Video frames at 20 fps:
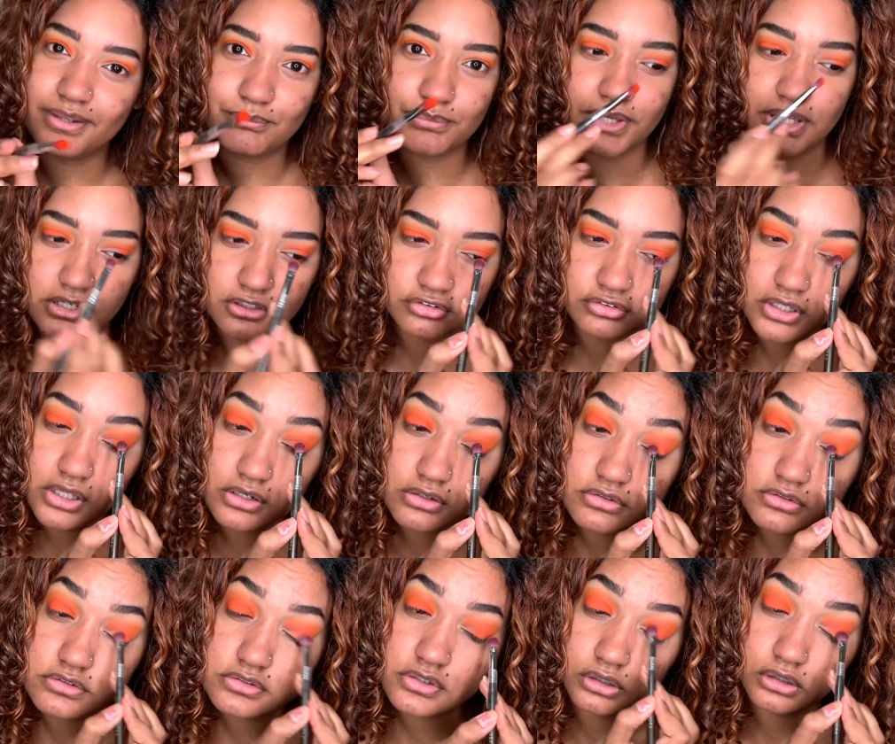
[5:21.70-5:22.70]
pink
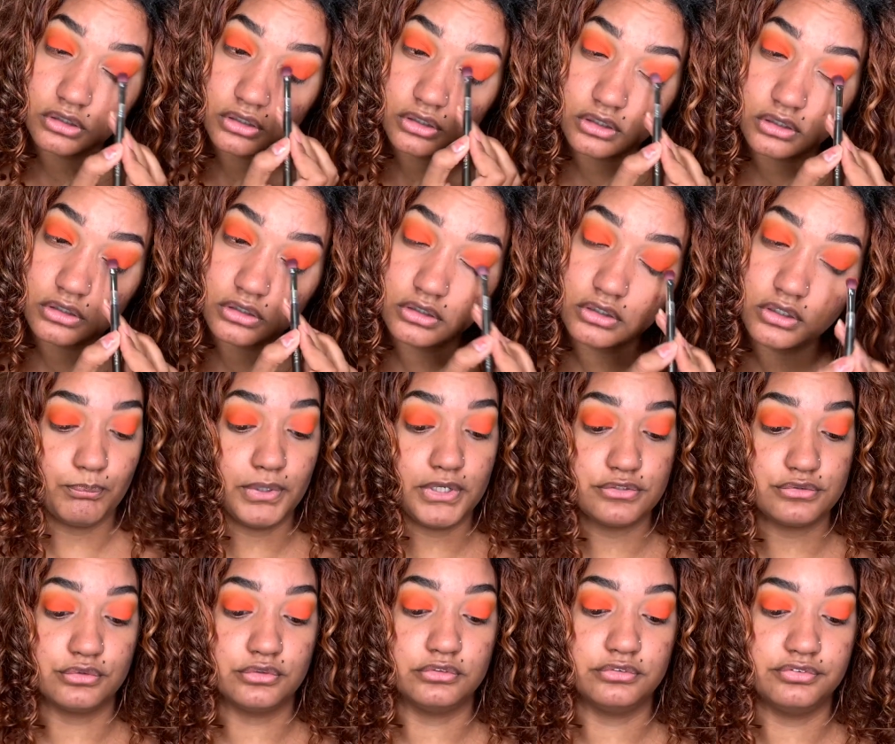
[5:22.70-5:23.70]
shadows are my
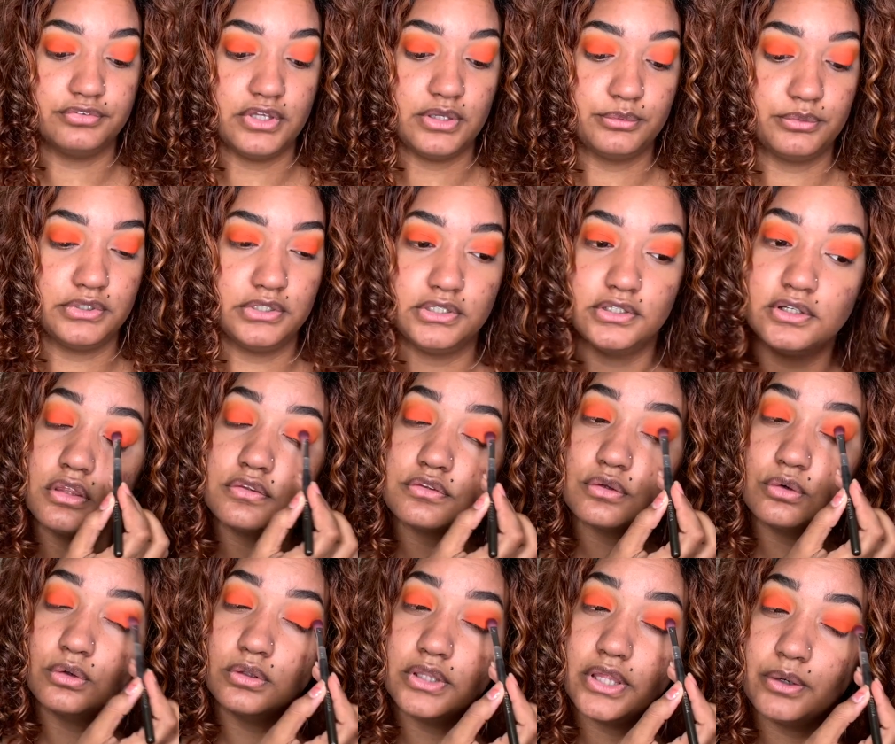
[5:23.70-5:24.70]
total favorite. It's
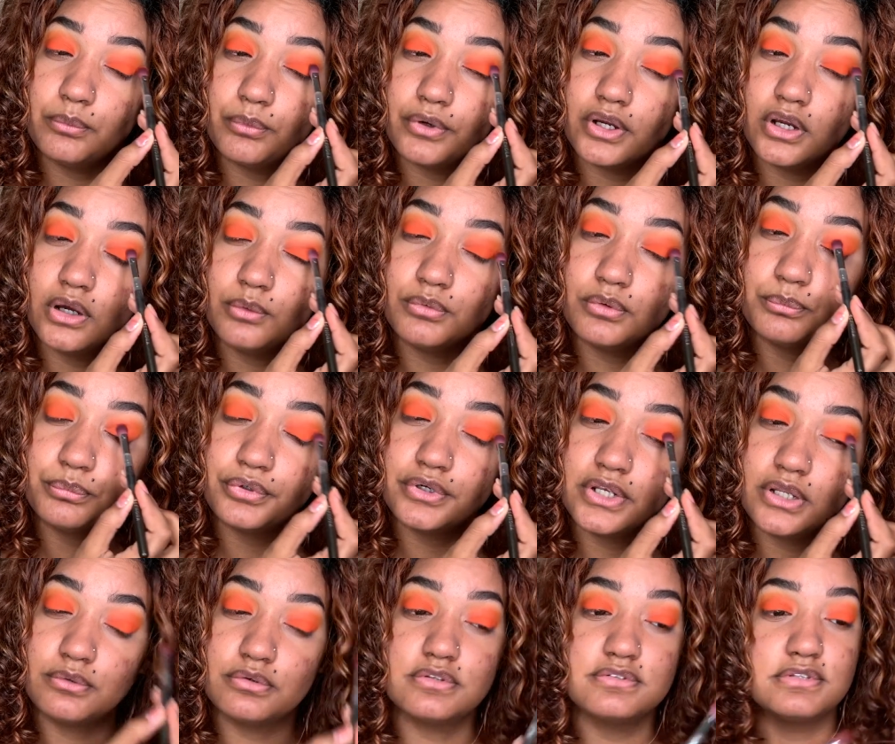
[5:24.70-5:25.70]
all I wear. At one
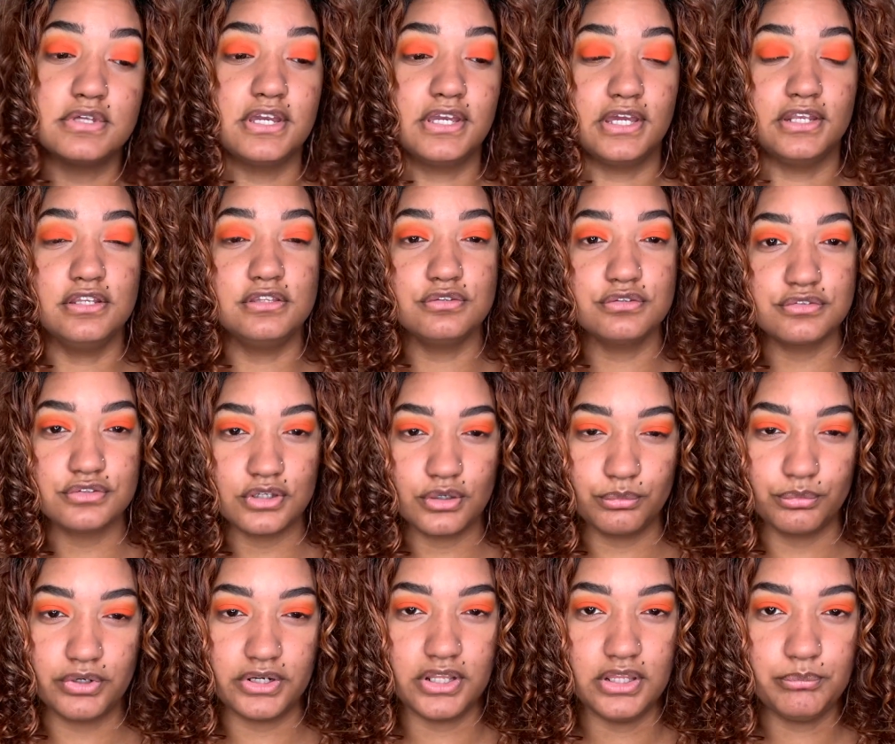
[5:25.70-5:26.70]
point I was like, I need to start
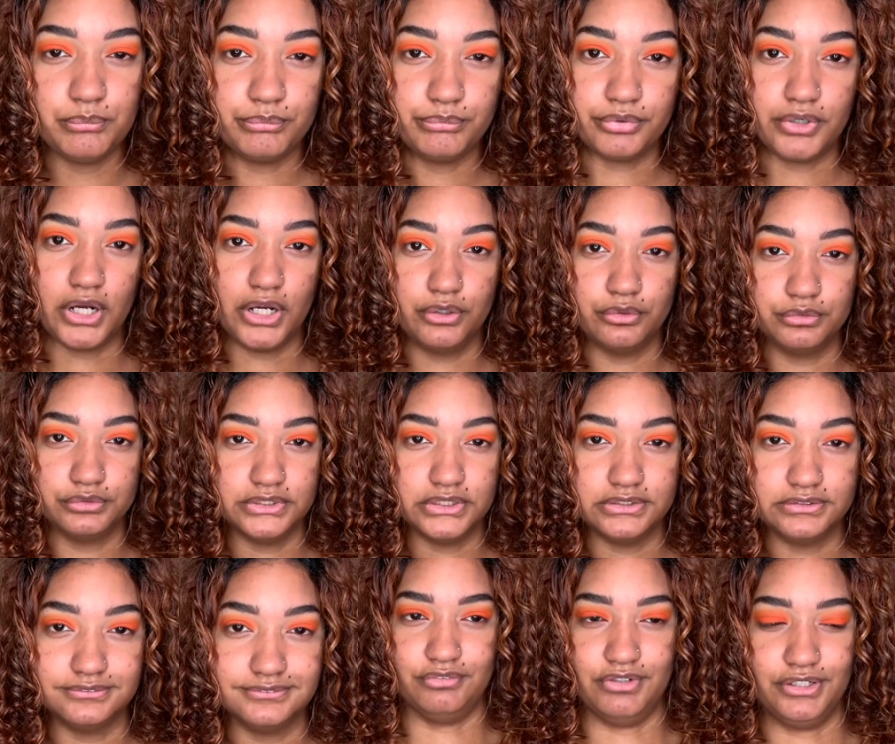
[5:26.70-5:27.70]
wearing brown
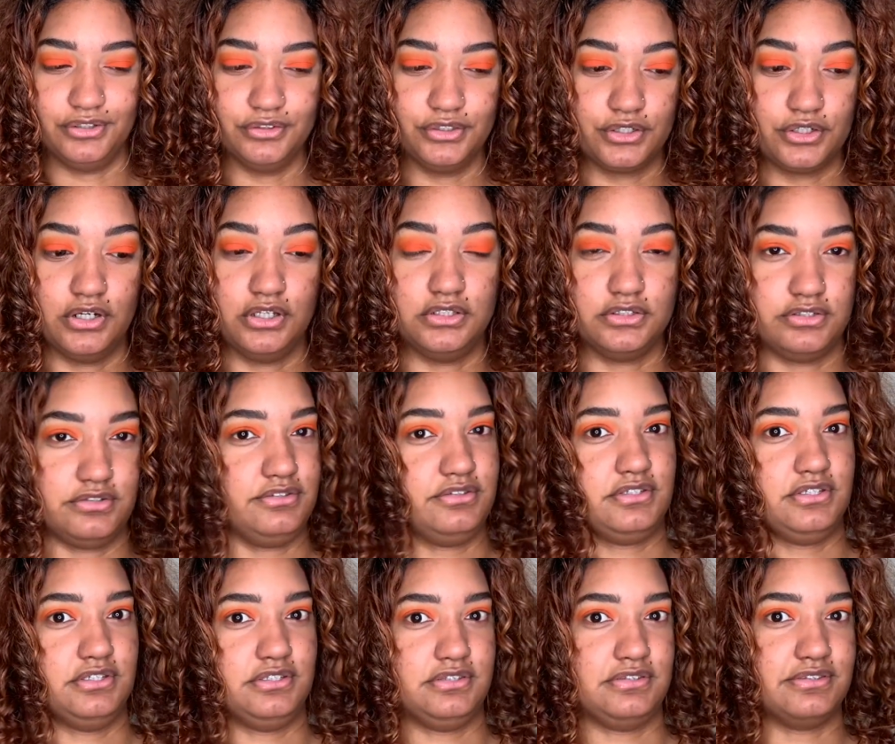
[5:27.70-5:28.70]
and regular colors
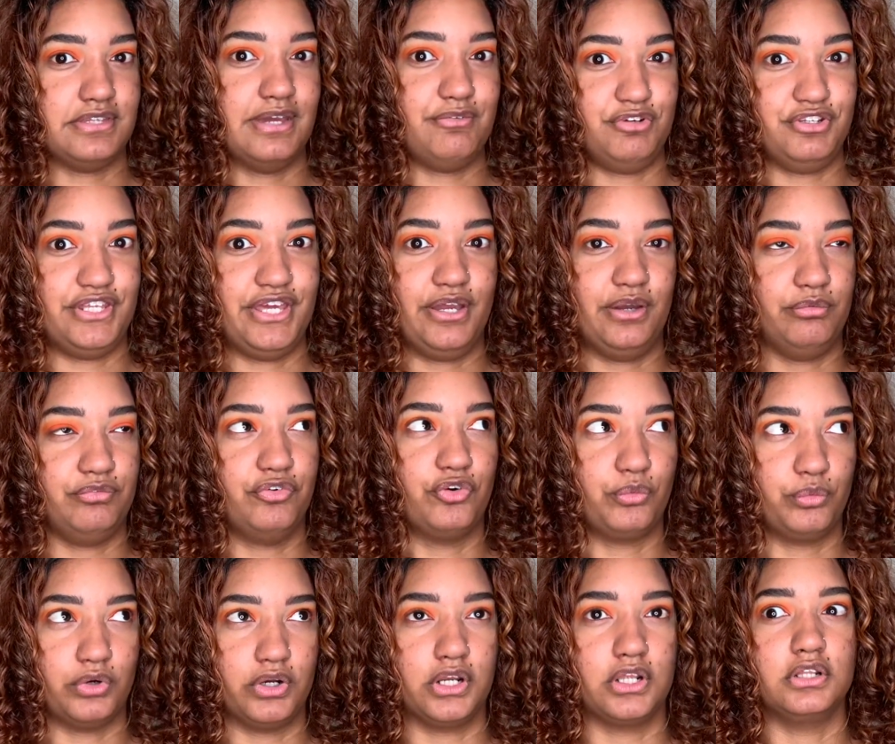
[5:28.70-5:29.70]
because every day for
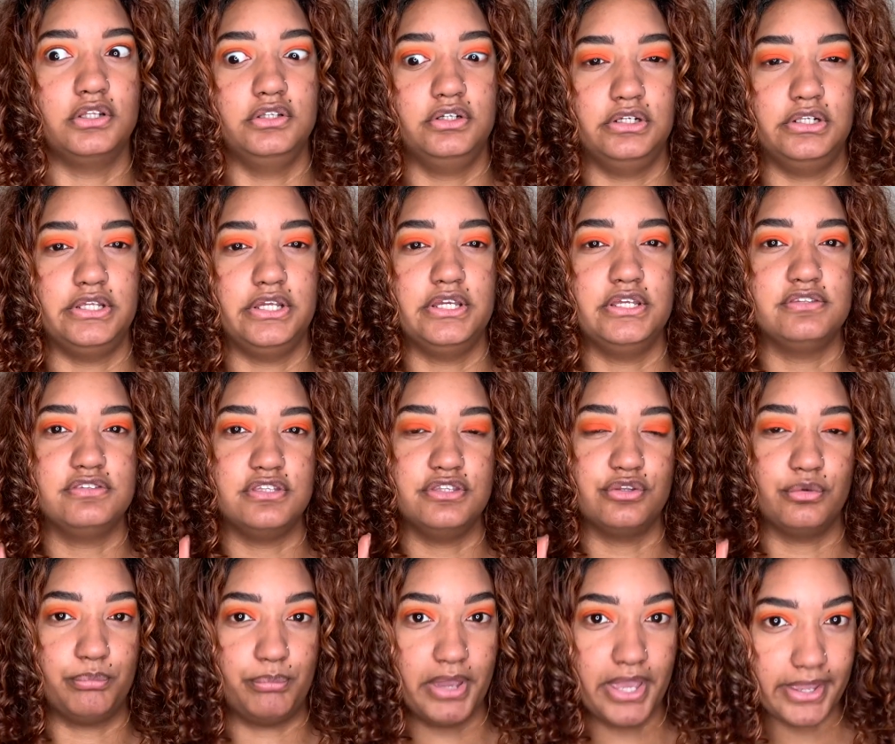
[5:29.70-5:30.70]
work literally is
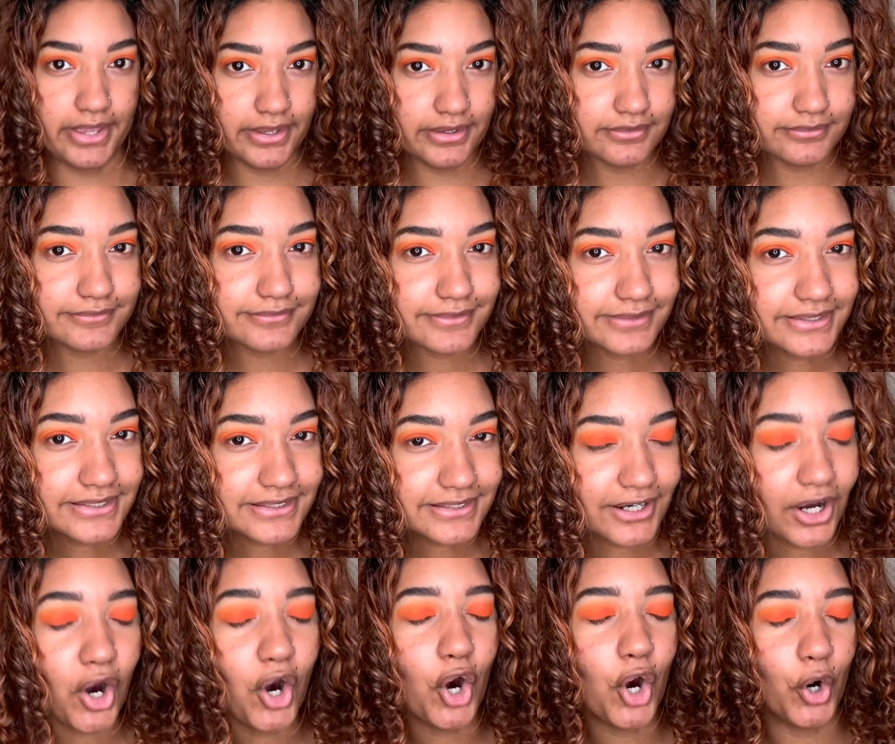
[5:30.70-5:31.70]
either pink
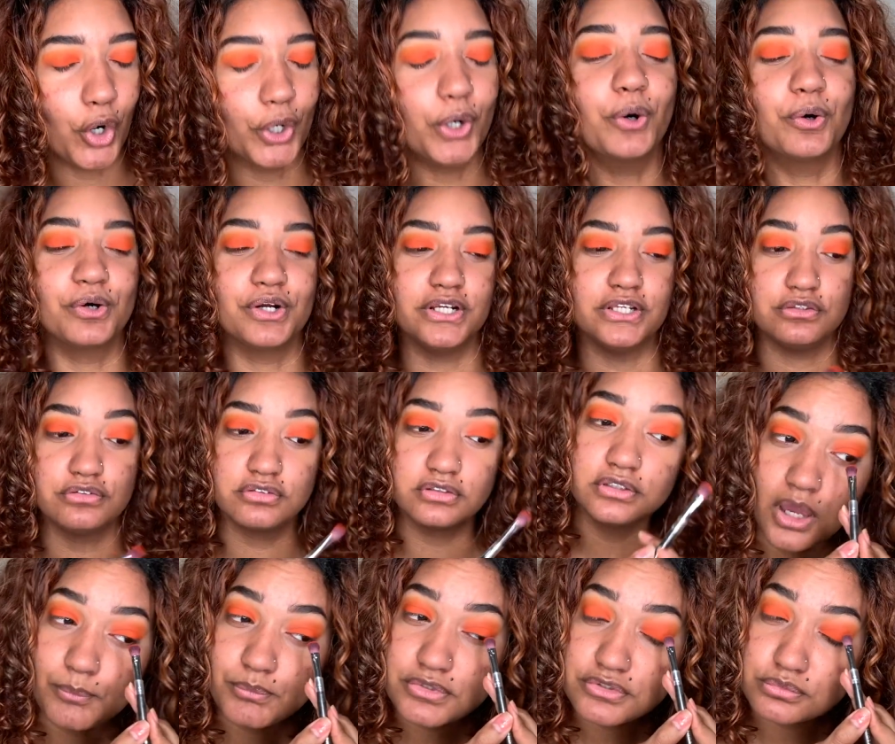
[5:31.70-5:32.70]
or orange.
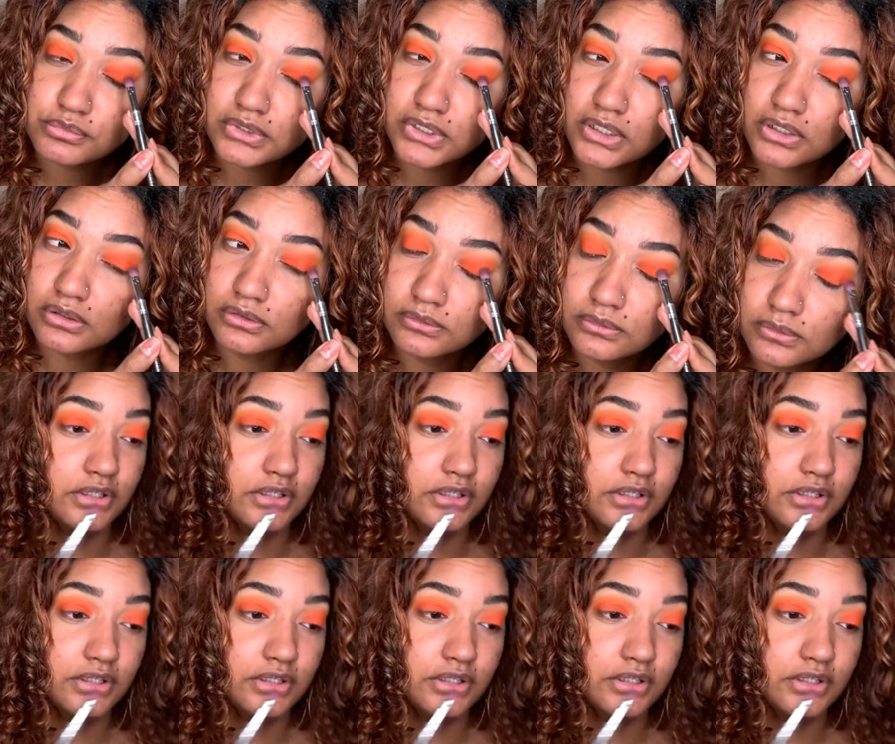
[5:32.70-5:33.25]
I miss work.